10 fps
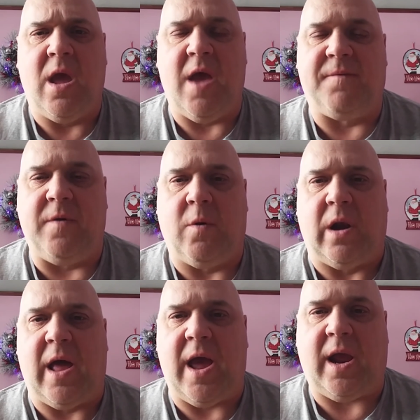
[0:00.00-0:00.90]
If you would
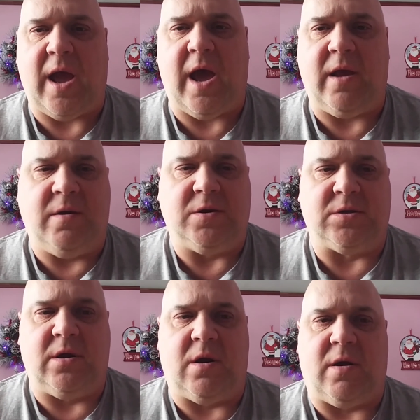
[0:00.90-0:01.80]
like, I
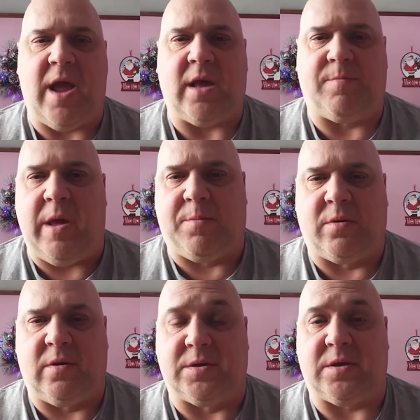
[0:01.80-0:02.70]
usually don't ask people
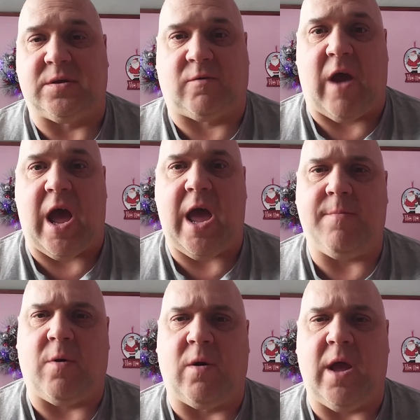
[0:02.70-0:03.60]
to
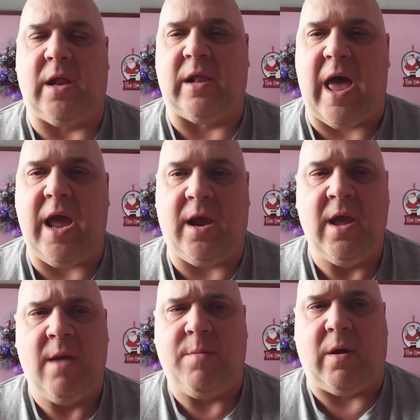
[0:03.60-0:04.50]
subscribe or hit like
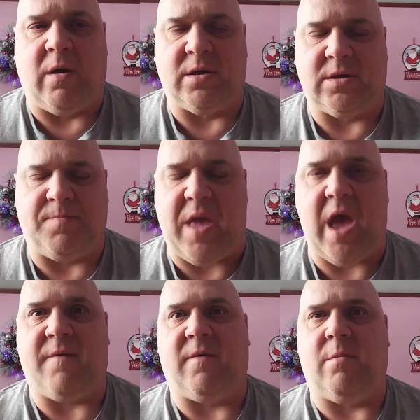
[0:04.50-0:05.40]
because
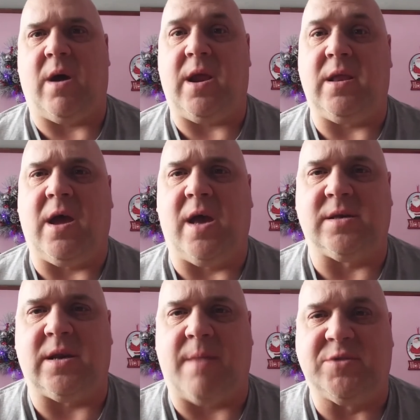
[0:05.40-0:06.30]
everybody
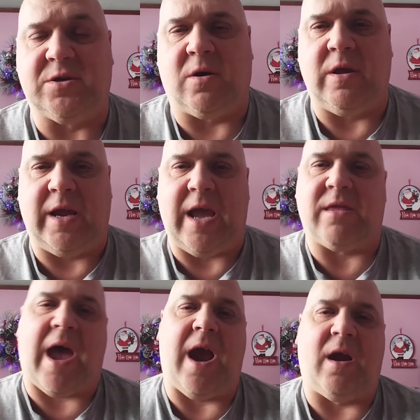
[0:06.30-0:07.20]
does, and I'm sure you
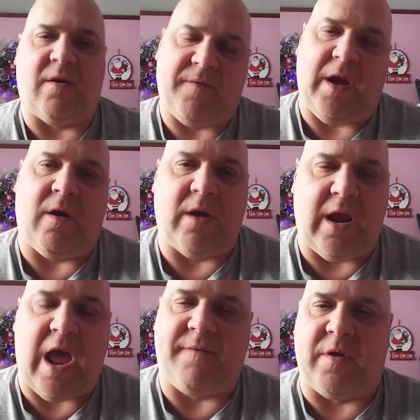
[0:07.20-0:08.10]
get tired of hearing
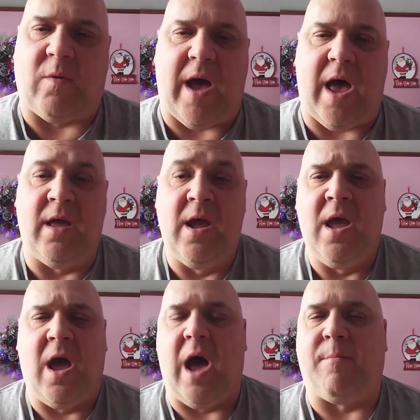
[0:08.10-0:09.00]
it after a while.
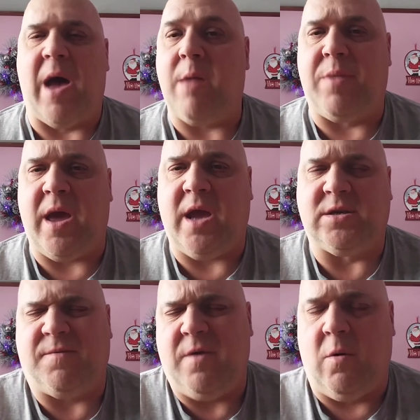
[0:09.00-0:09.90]
On my
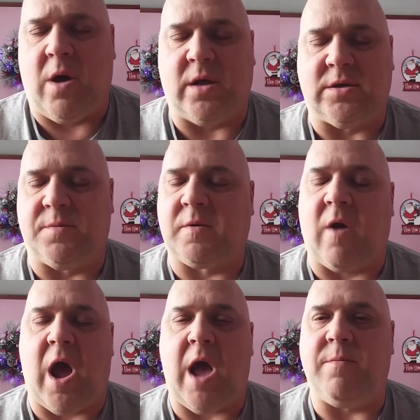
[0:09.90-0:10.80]
page, if you want to
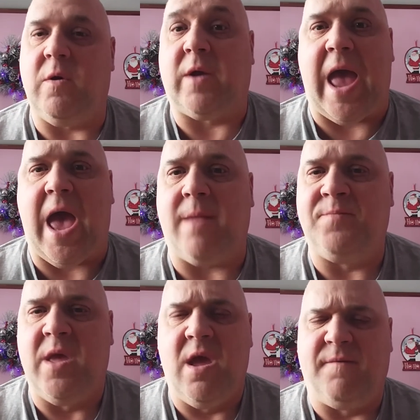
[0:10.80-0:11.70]
subscribe, you
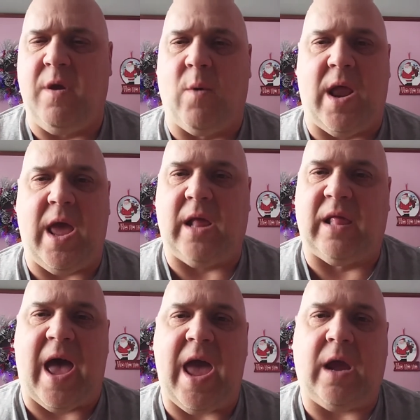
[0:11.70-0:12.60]
can. If you want to hit
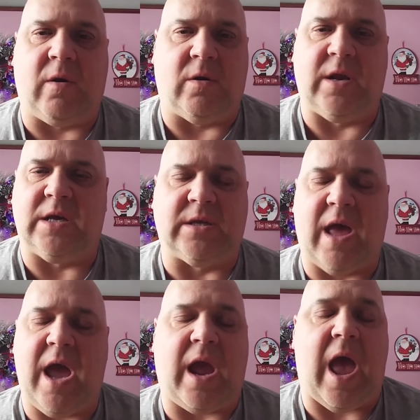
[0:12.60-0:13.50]
like or
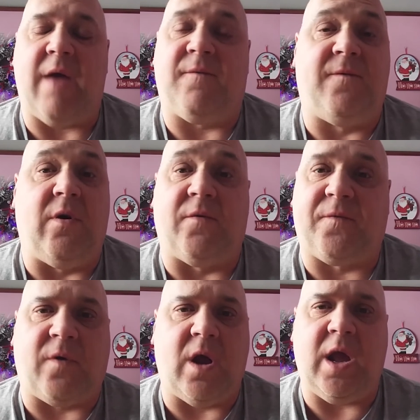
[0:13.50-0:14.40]
dislike, feel
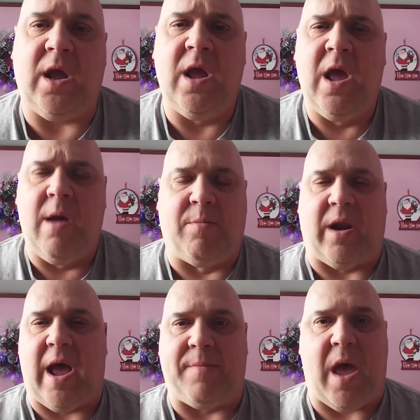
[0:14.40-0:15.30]
free, but
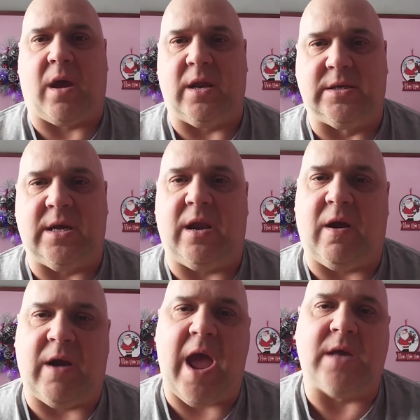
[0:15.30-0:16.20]
I'm not going to sit
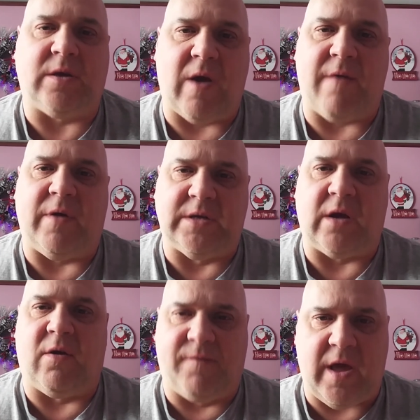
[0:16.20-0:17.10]
here and ask you every
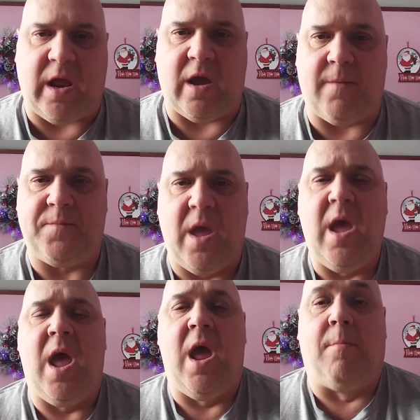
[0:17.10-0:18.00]
single video.
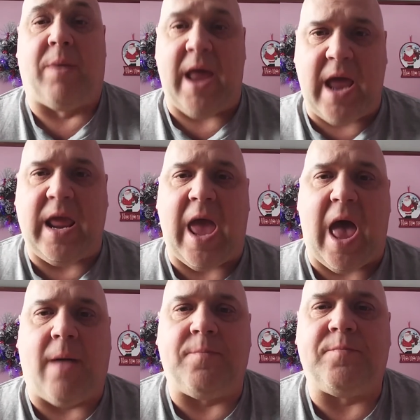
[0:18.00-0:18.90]
But
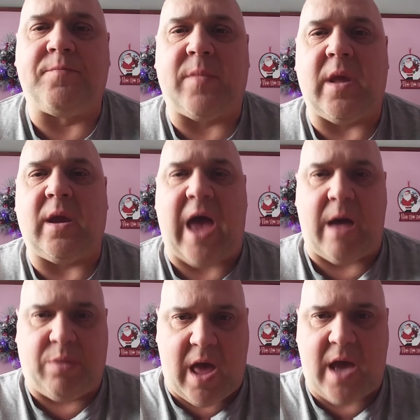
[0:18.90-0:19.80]
anyhow,
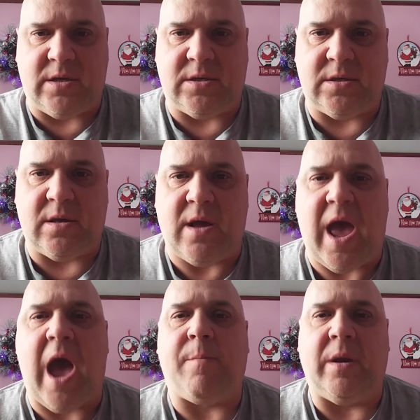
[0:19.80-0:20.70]
God bless.
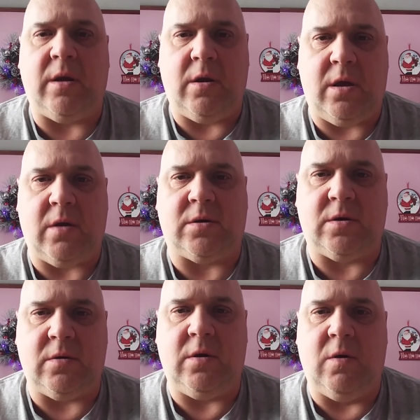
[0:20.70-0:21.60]
Happy New Year
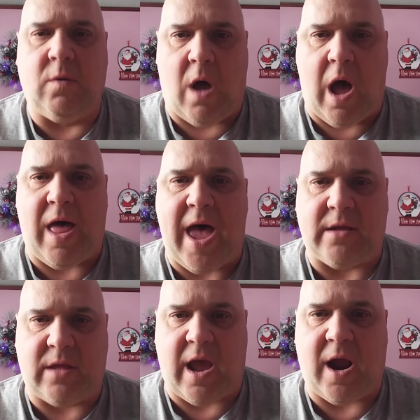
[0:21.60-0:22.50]
to you all
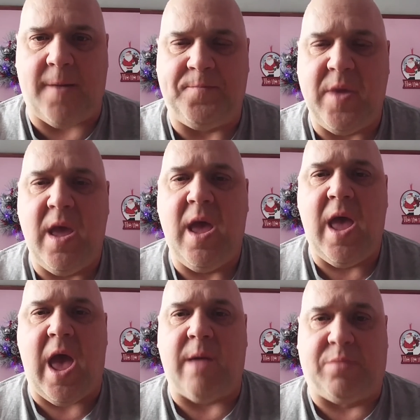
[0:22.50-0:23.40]
out there.
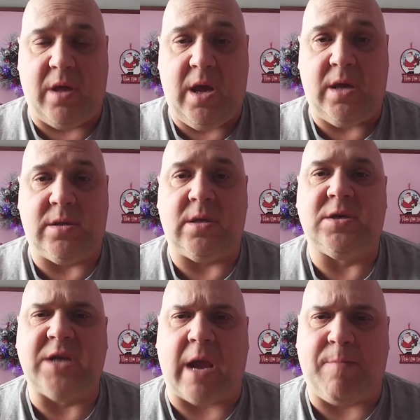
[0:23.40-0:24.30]
And please
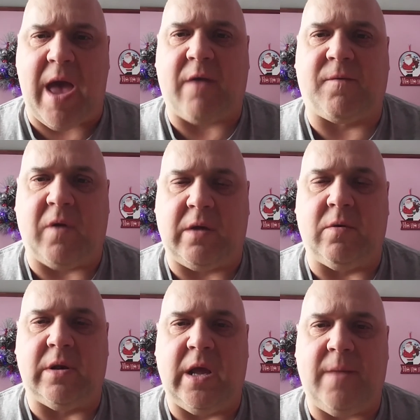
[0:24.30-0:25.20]
check back
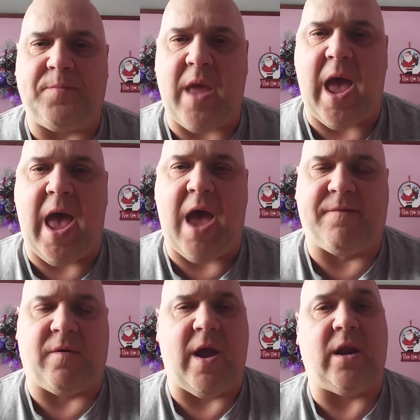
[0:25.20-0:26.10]
frequently. And
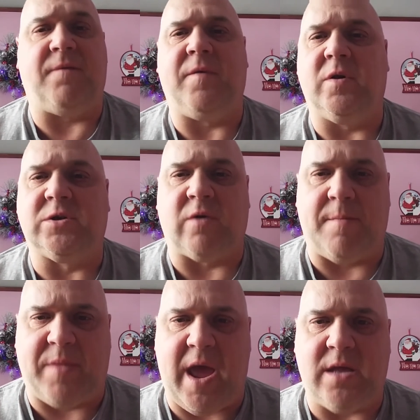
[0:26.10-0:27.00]
for any future
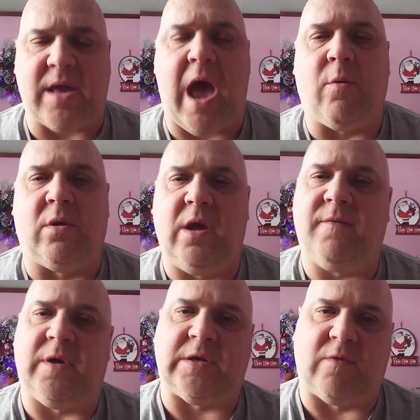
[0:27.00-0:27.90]
updates, I will
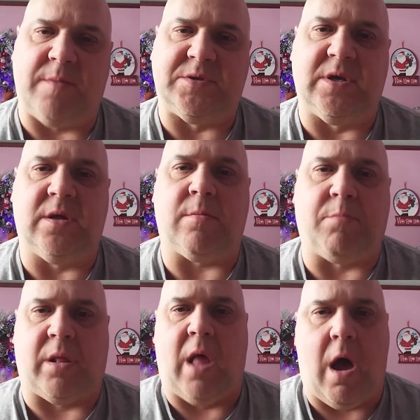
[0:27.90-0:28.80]
leave descriptions
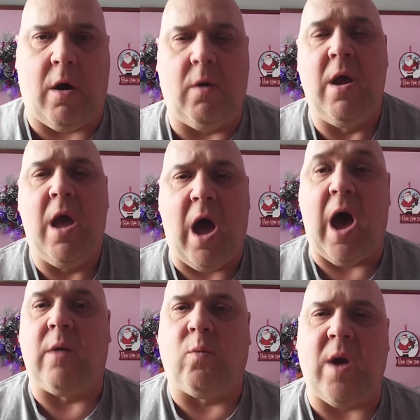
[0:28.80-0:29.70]
below
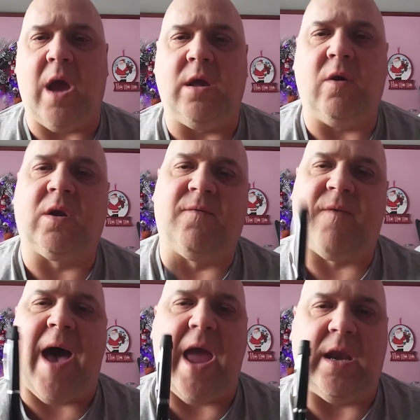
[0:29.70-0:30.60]
on where you can
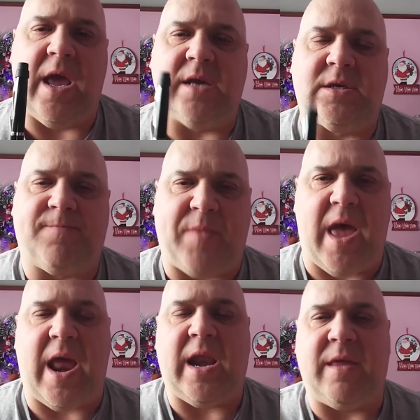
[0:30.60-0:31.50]
find this
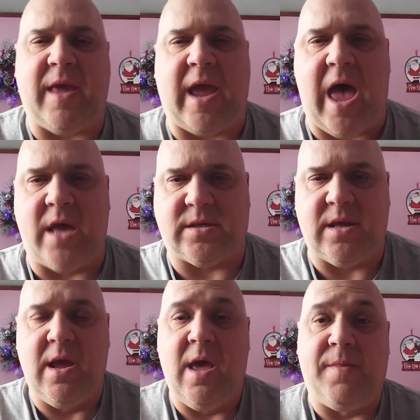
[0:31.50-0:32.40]
and anything
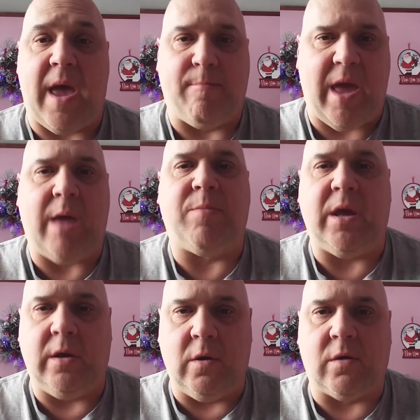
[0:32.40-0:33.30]
else that may be
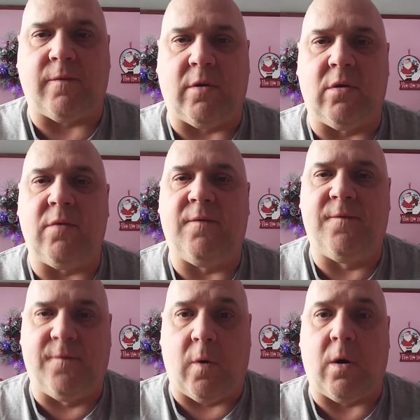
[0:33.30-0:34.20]
useful
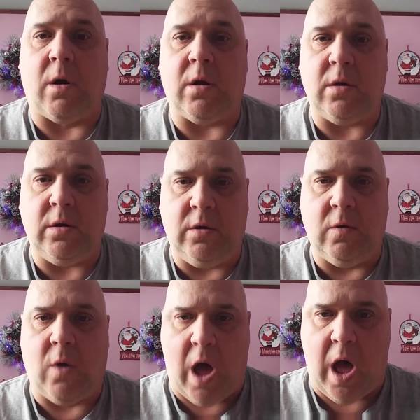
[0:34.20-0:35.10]
for
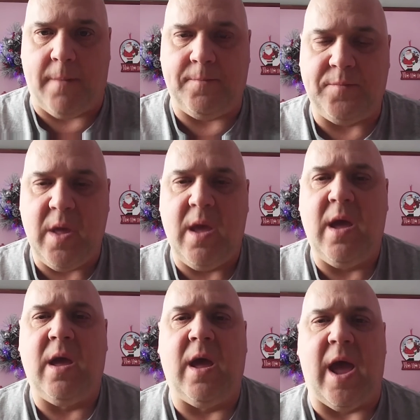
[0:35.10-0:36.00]
you all.
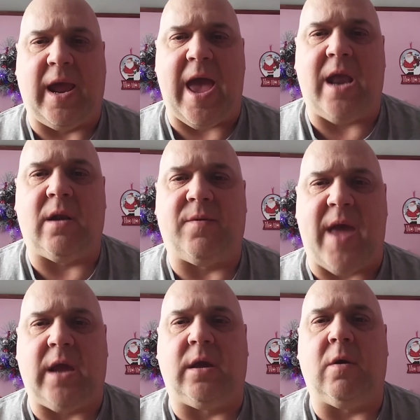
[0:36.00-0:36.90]
Again,
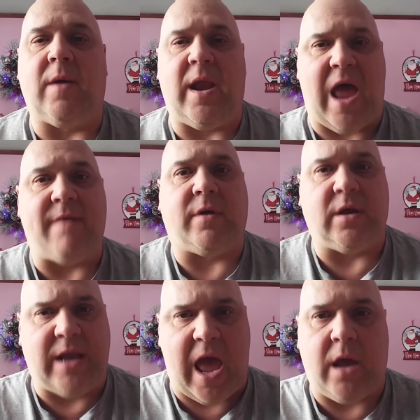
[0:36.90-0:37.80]
thank you and have a
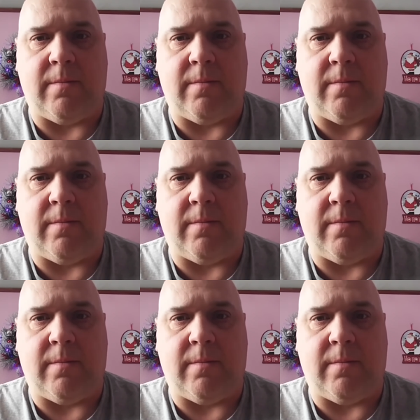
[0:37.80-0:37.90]
good day.